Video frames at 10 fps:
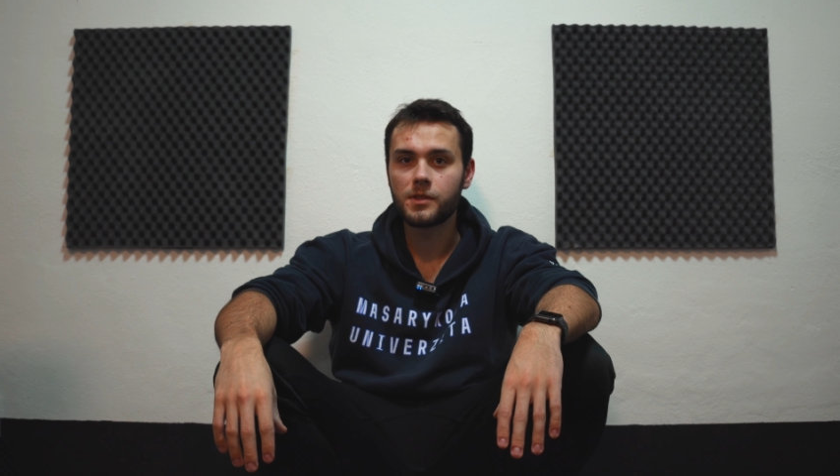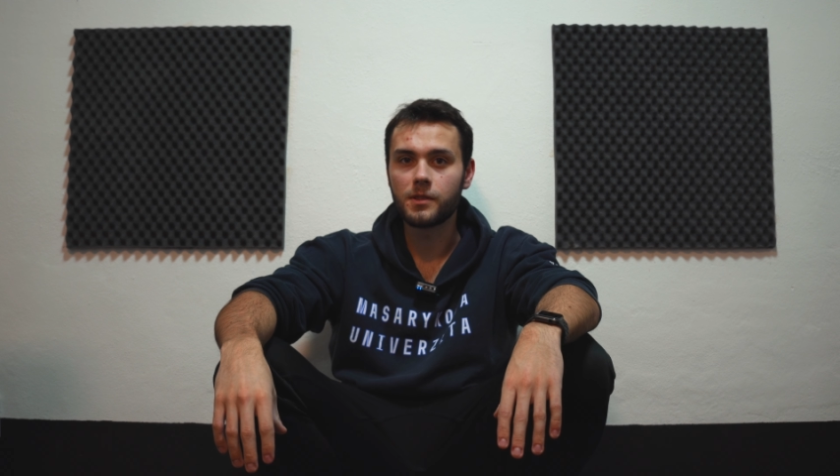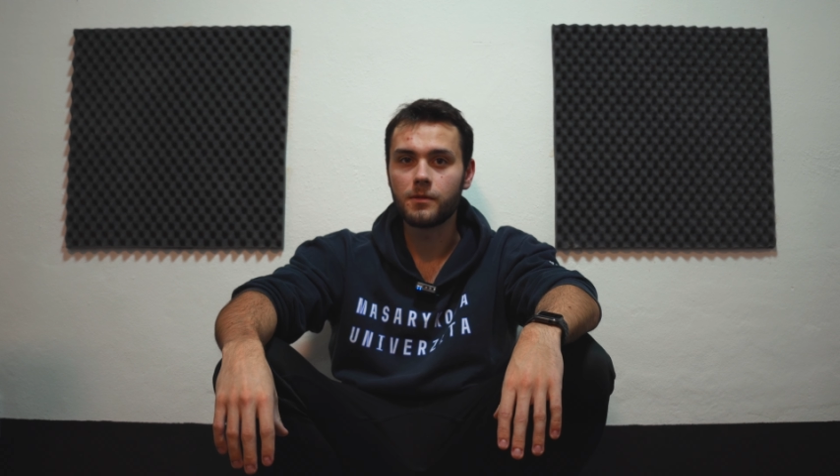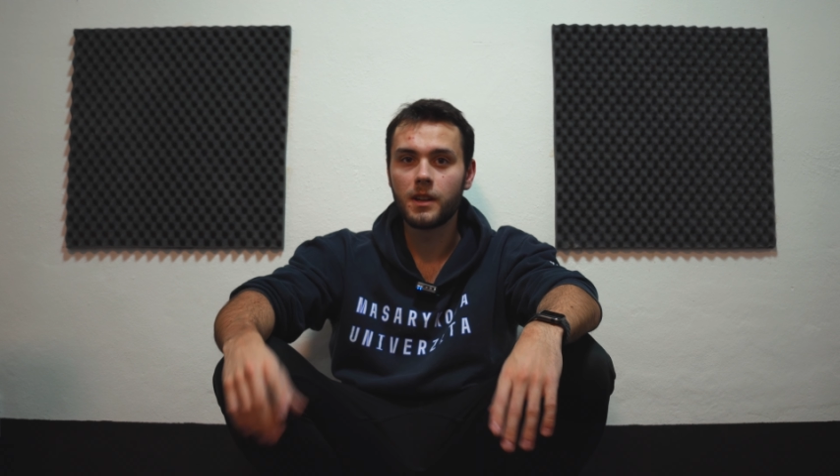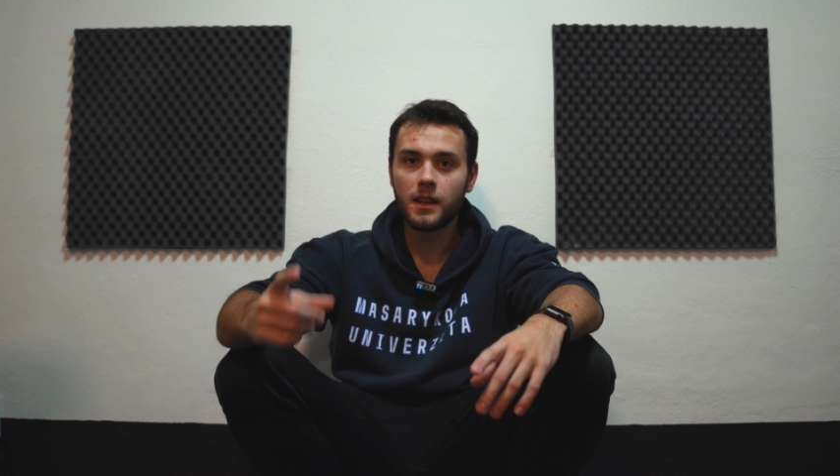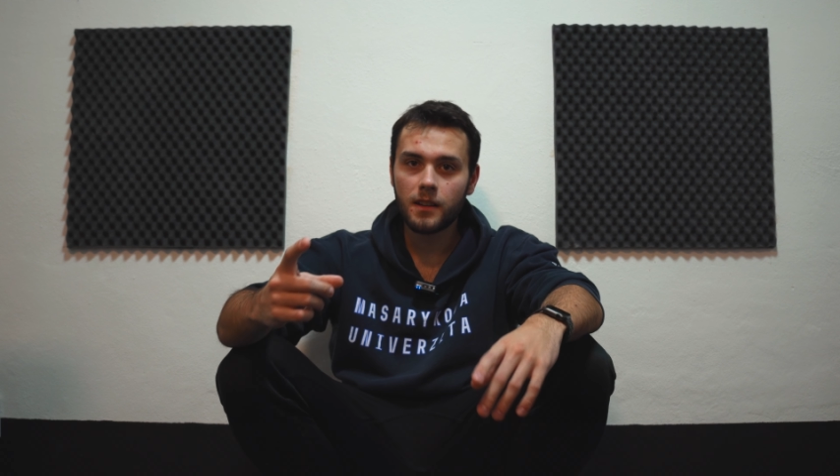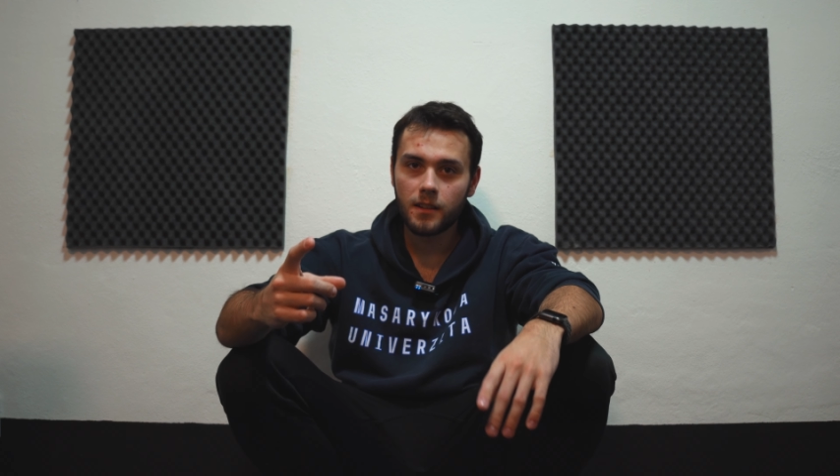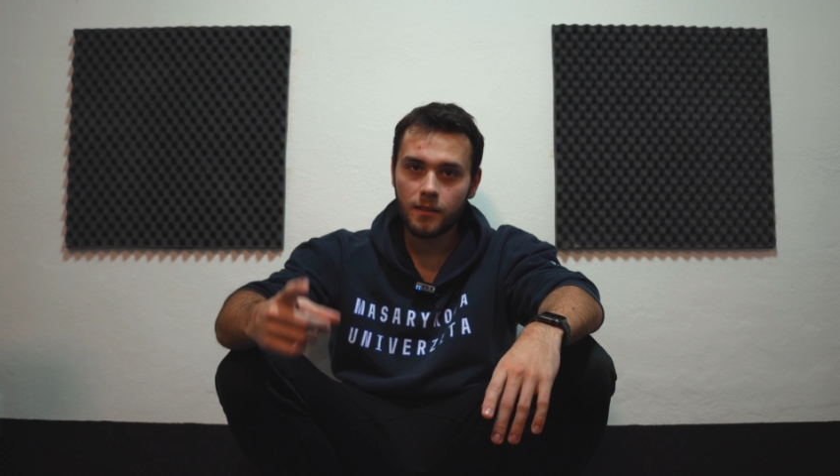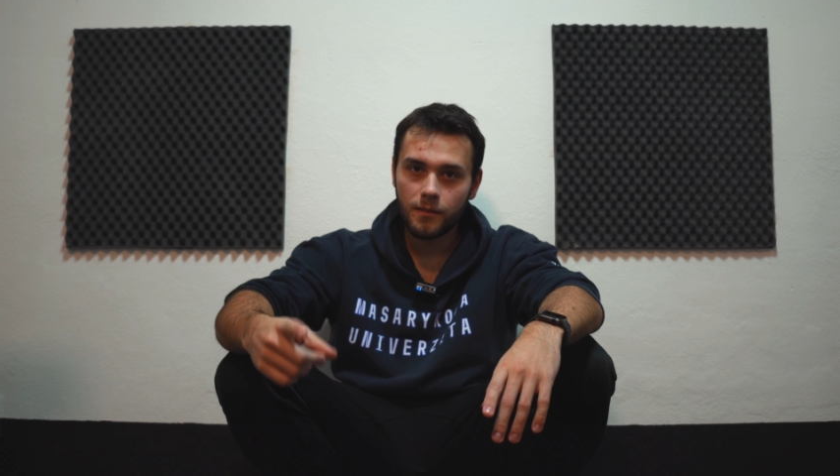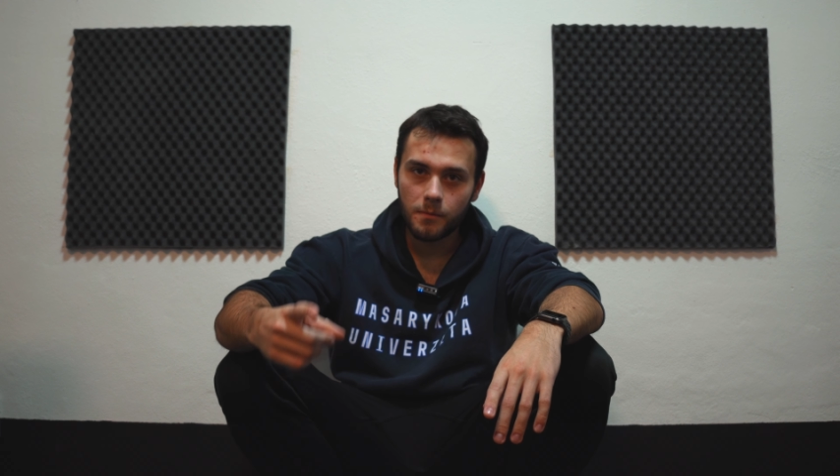So
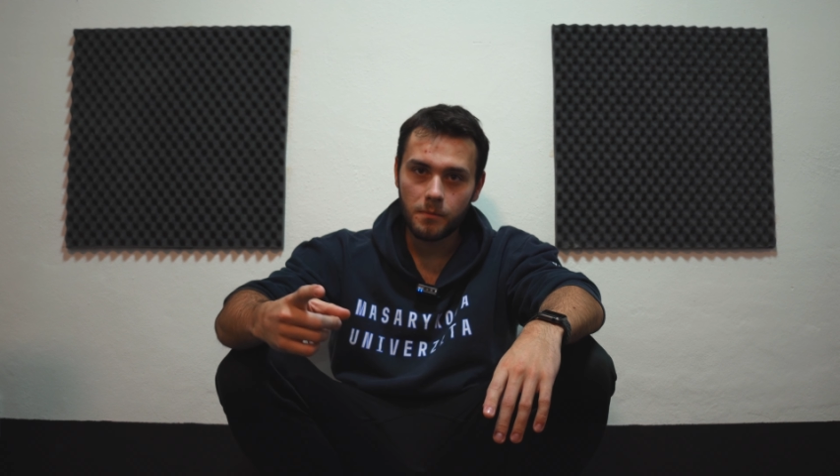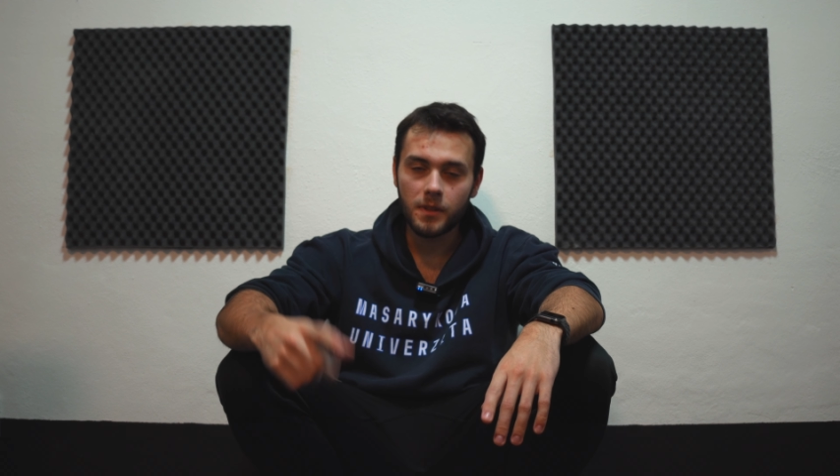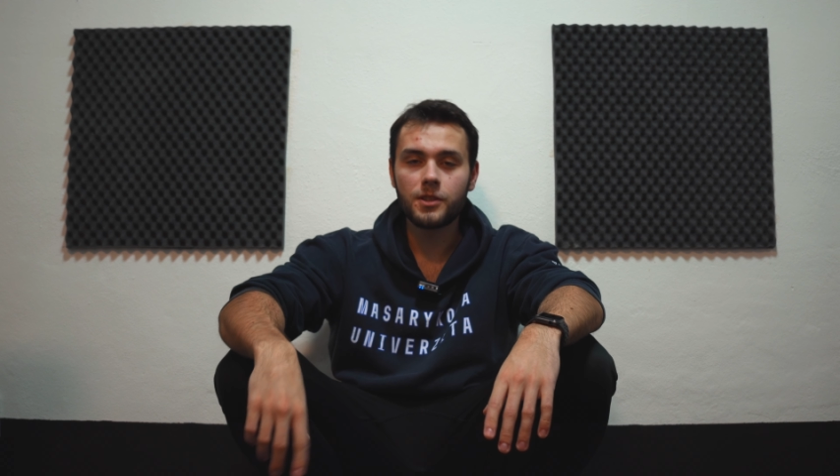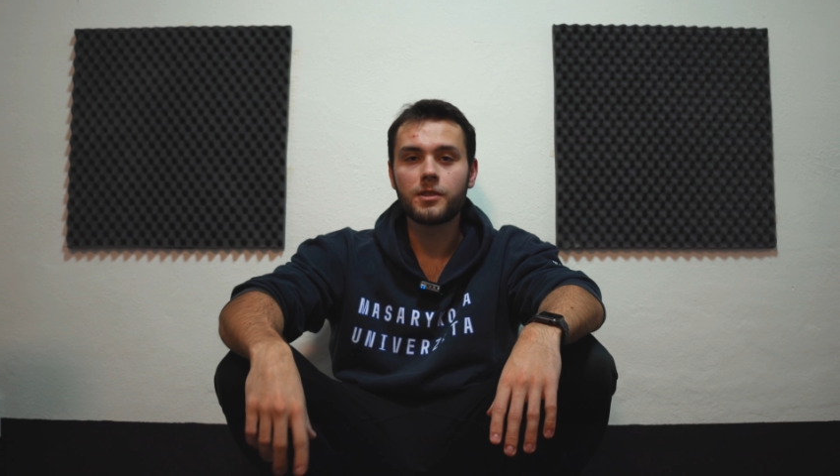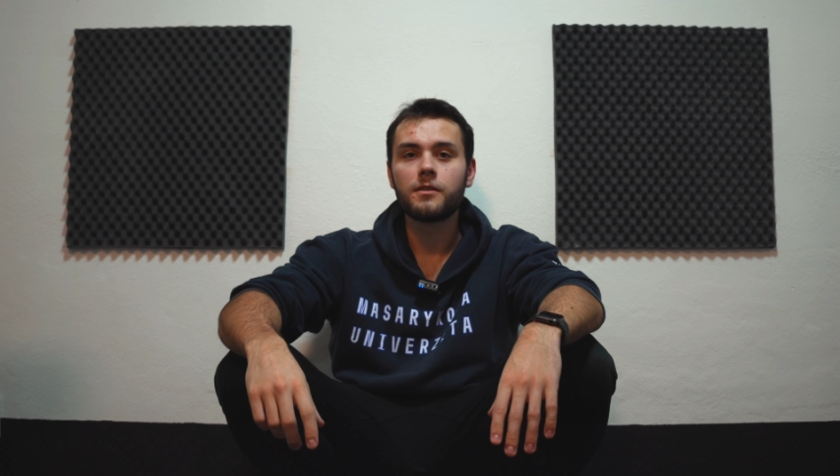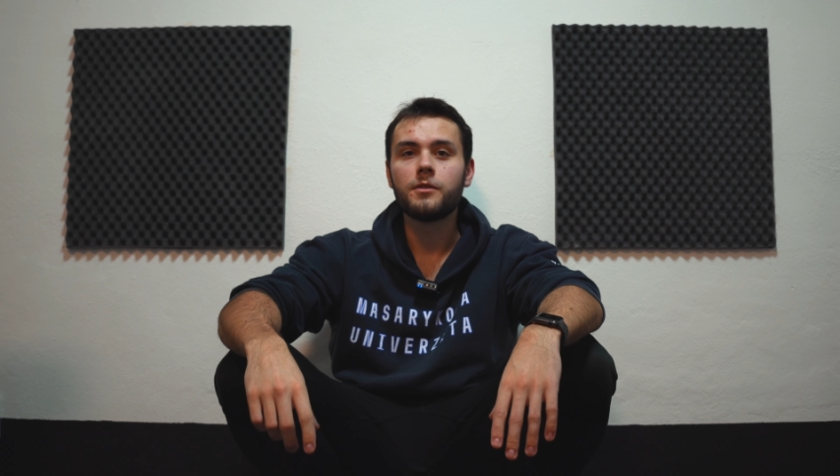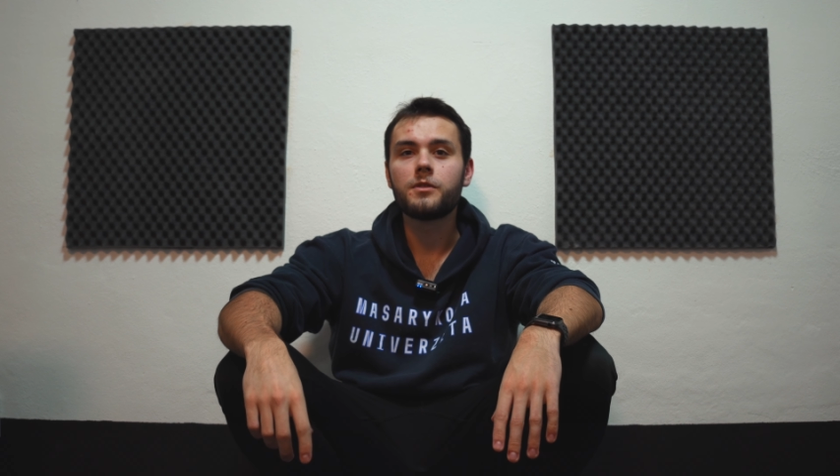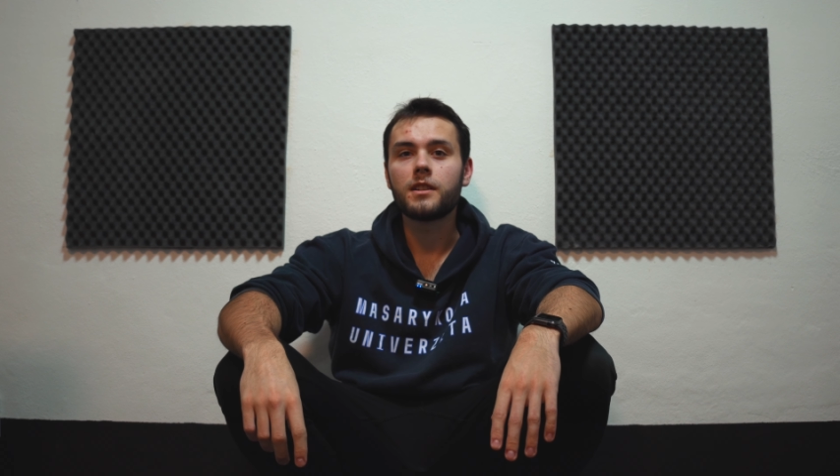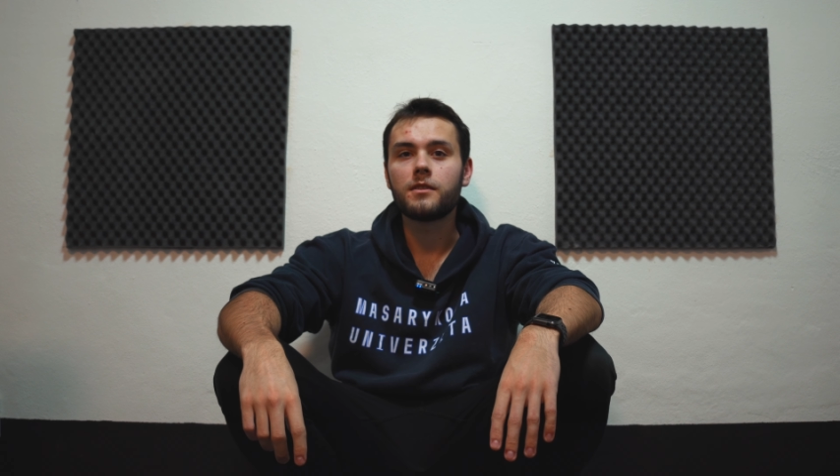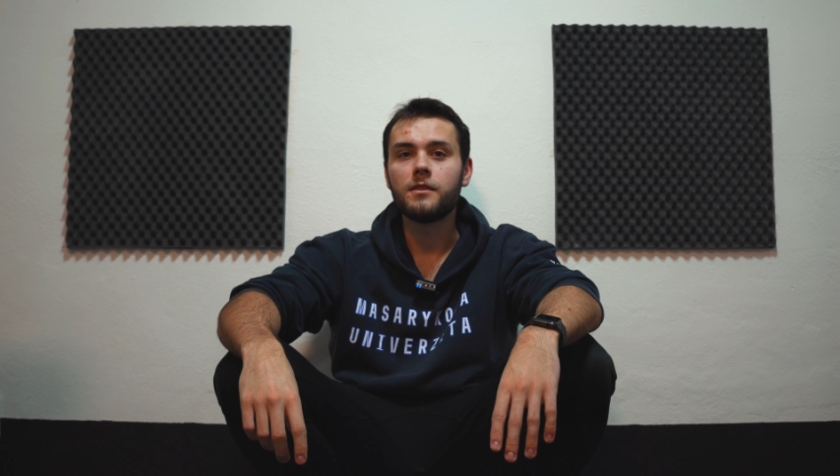make sure you
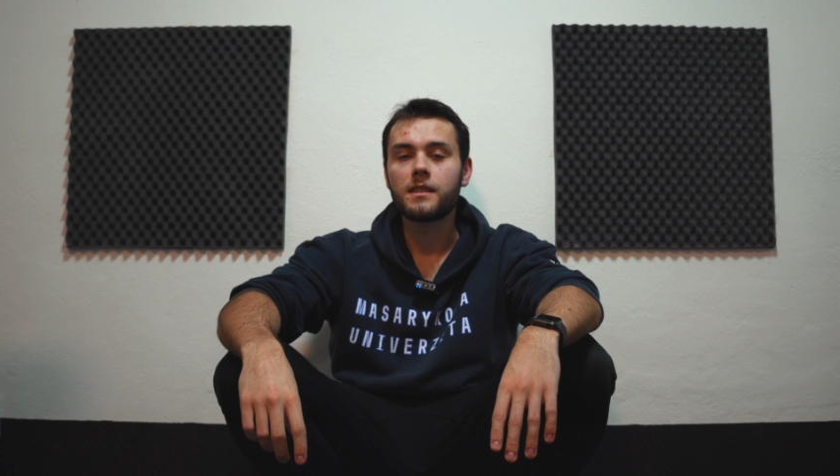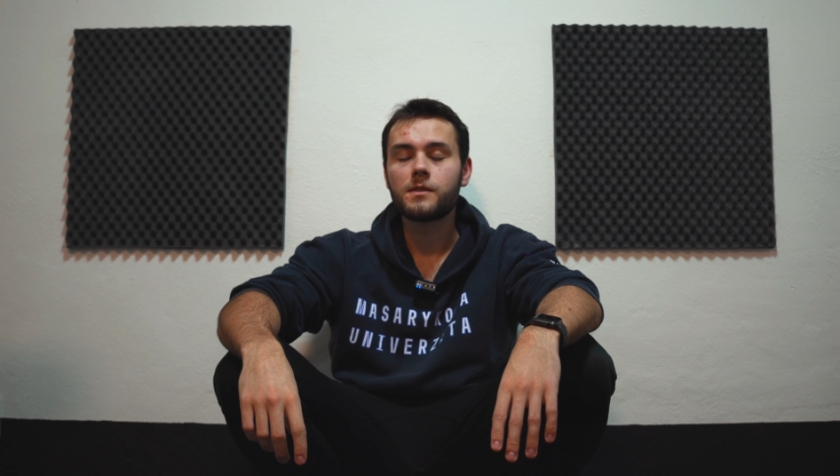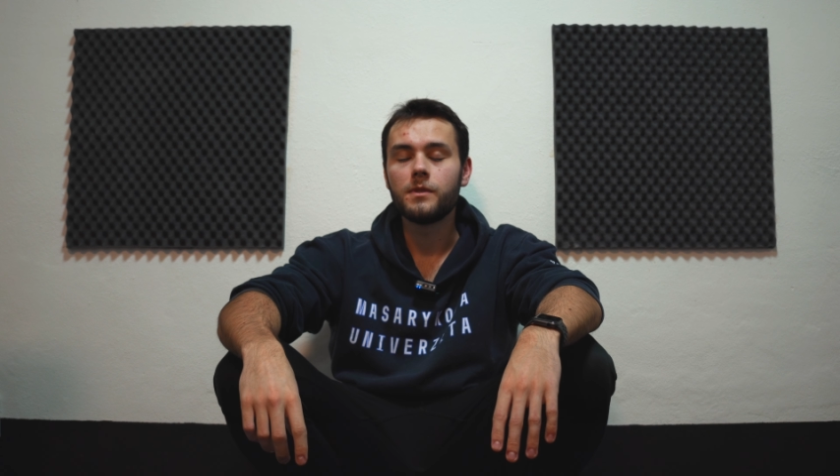check the next